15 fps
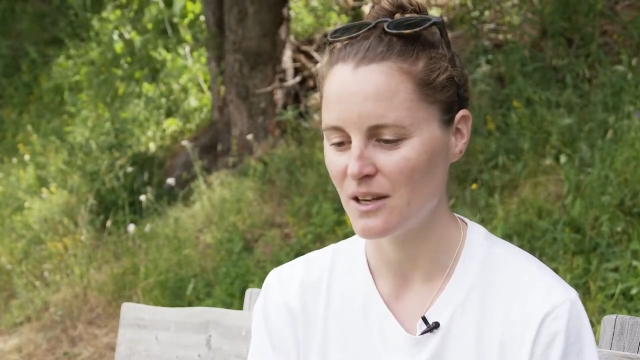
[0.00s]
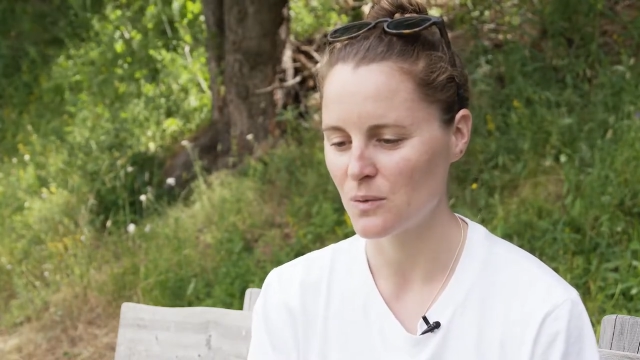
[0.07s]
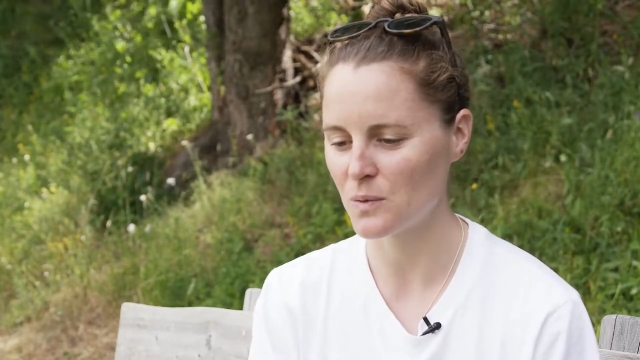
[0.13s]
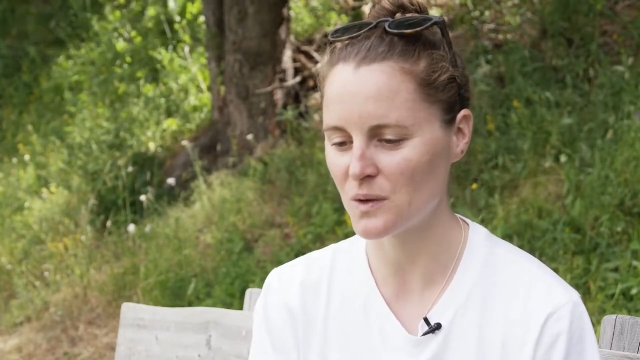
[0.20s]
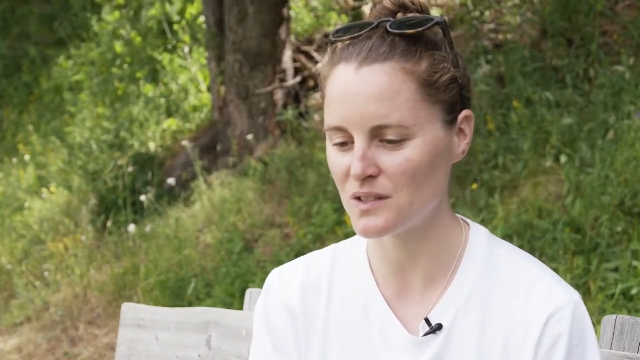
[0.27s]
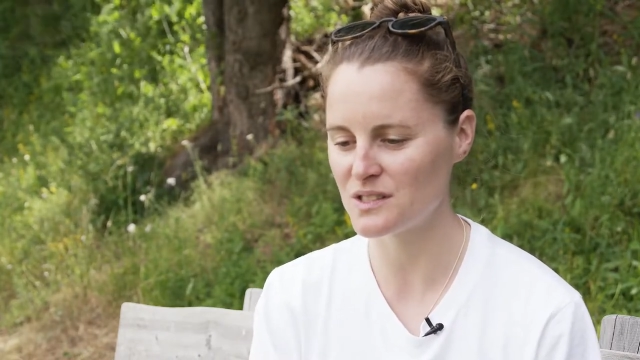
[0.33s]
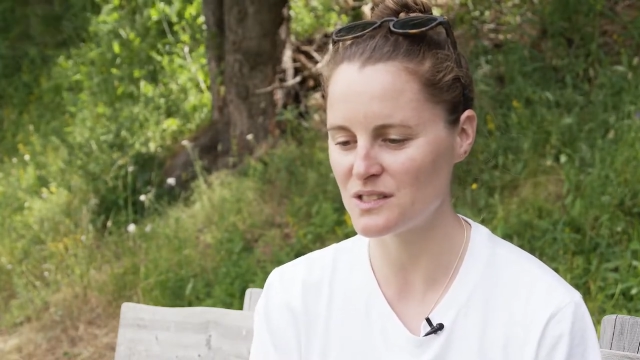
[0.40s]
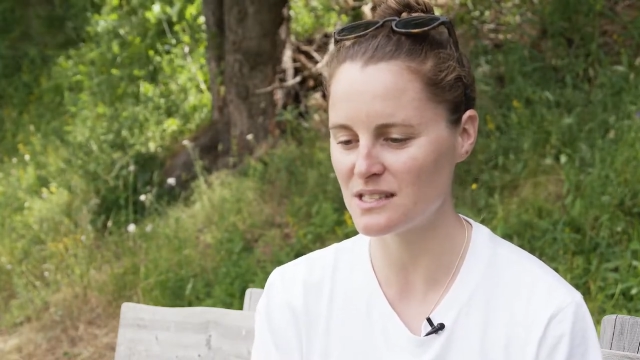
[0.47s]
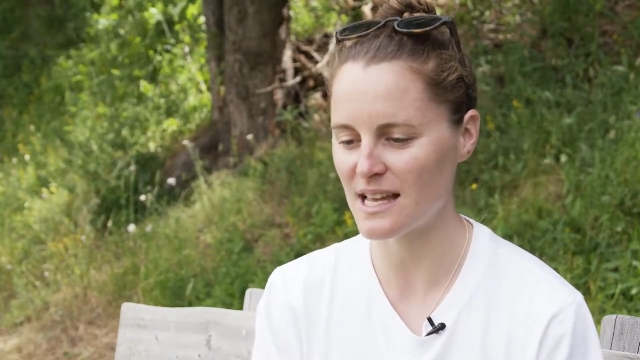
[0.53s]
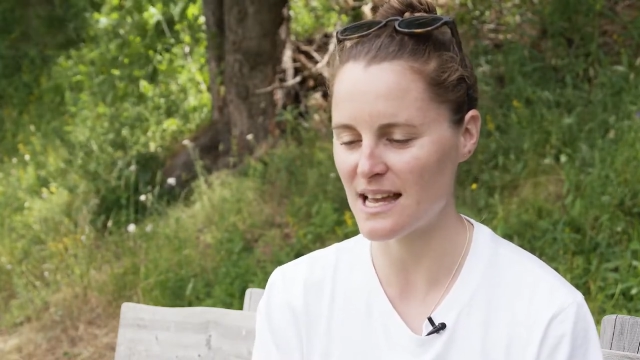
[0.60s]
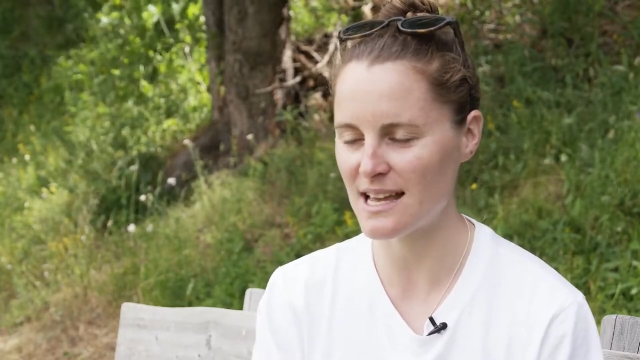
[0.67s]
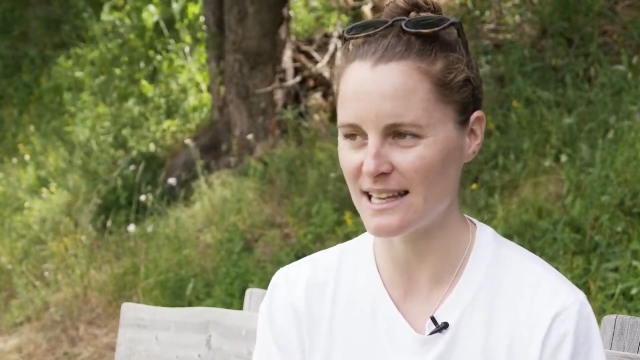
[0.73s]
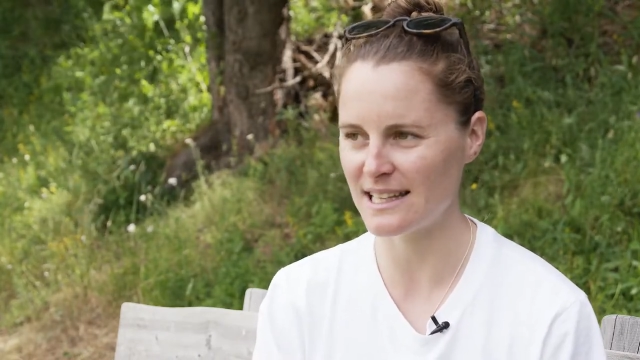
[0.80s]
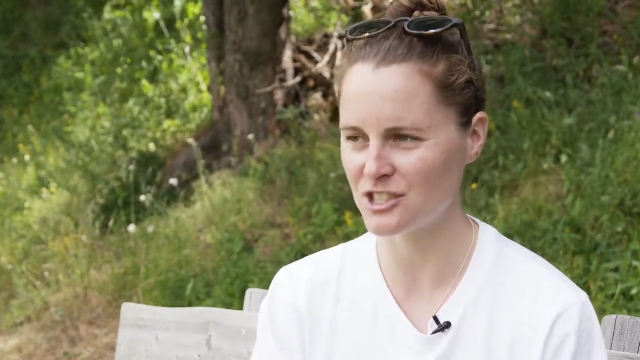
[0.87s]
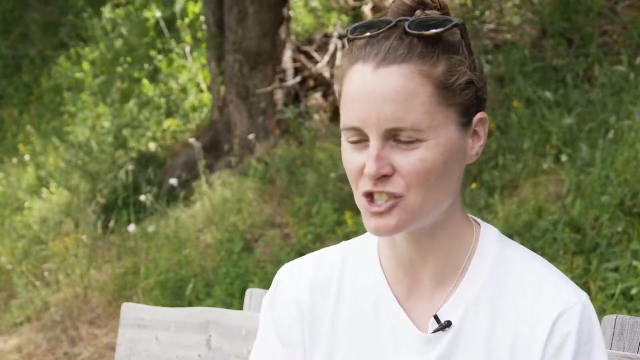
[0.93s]
was
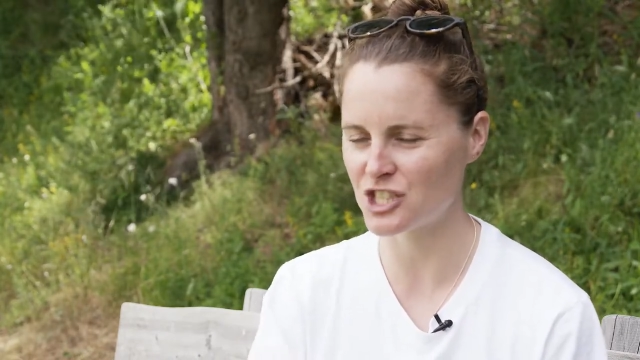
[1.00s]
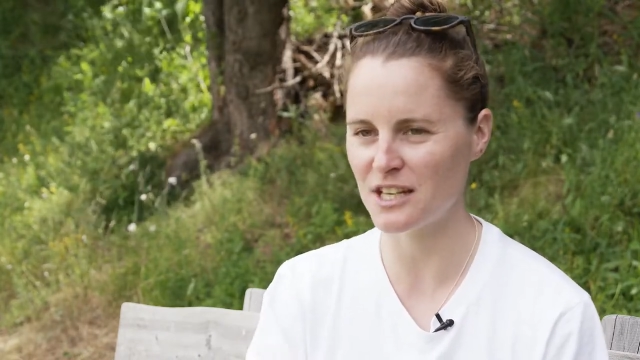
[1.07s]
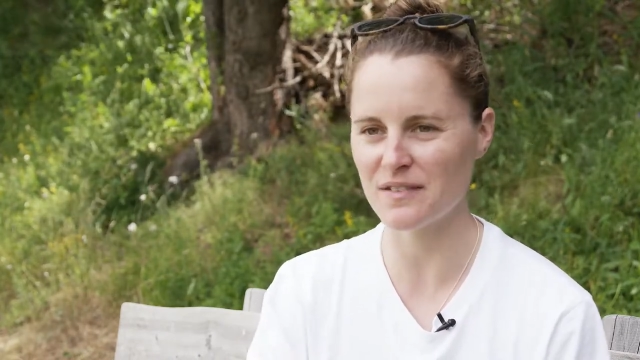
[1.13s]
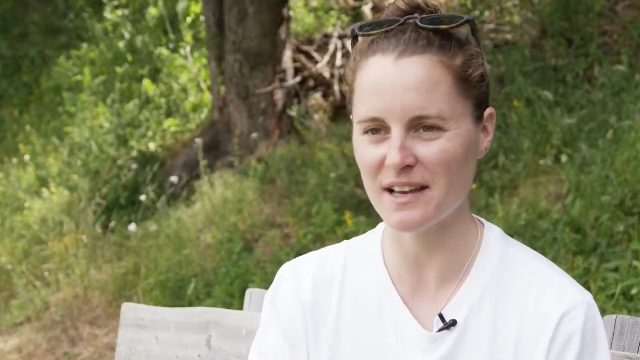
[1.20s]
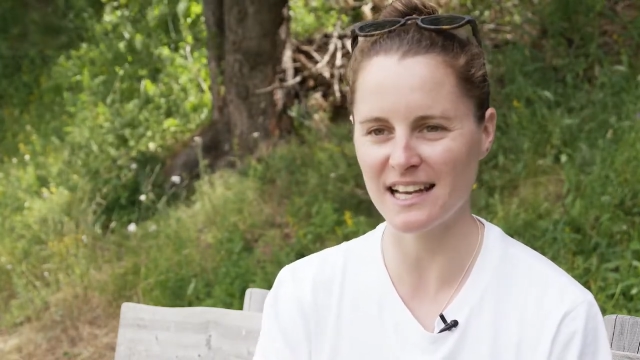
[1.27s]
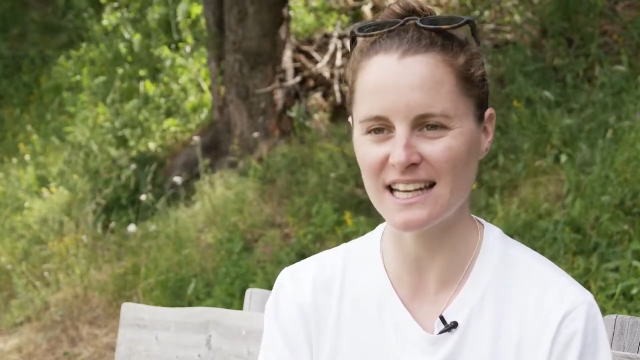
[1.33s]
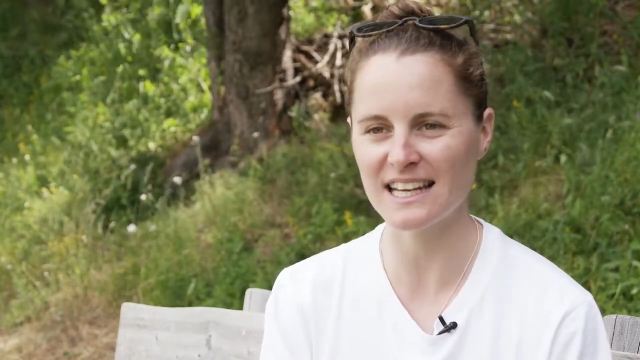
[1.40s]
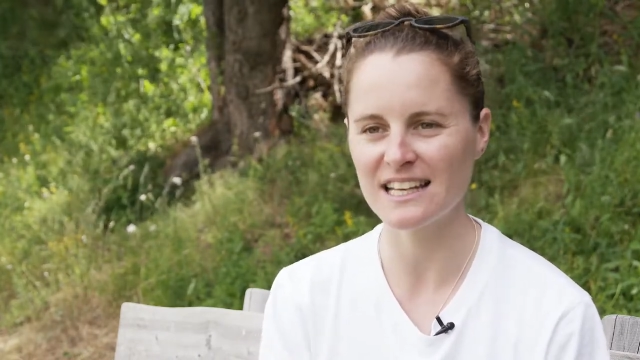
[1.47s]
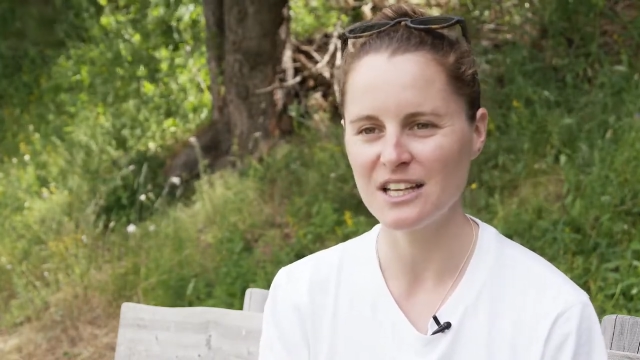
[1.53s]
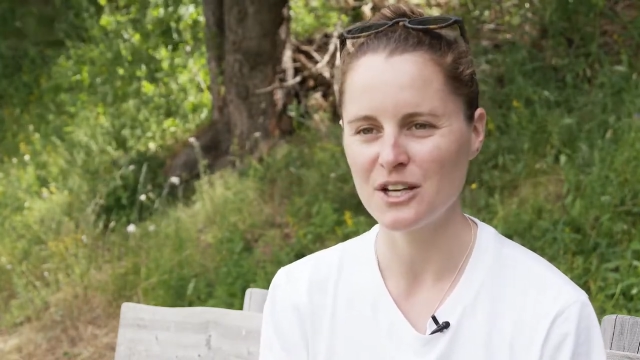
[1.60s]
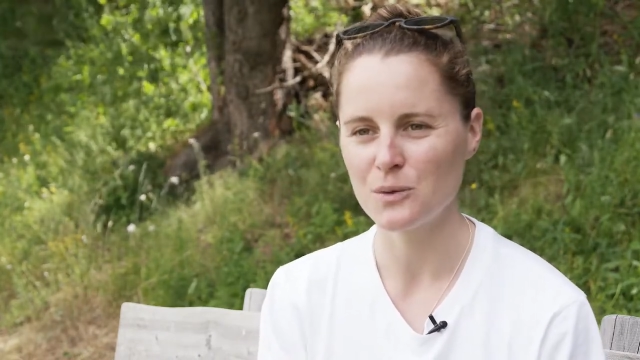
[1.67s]
in Chiavenna.